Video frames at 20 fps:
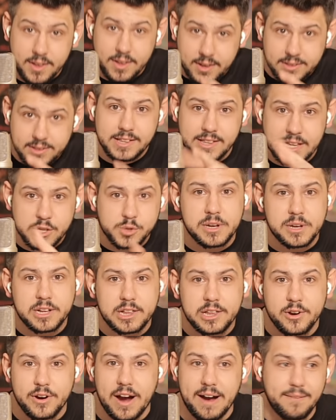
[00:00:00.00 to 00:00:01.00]
let's be
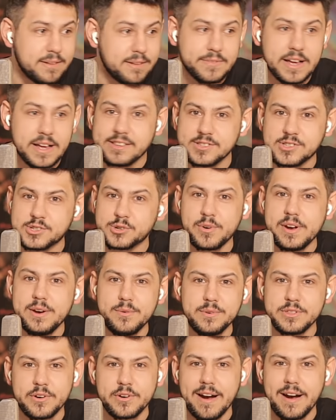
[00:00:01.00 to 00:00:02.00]
clear, I'm not disagreeing
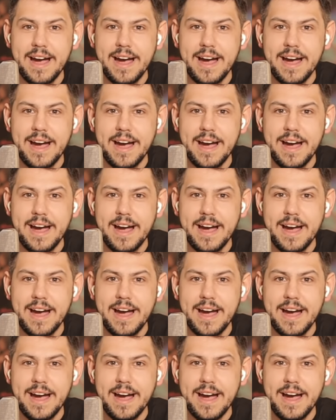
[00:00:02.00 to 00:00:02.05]
with her.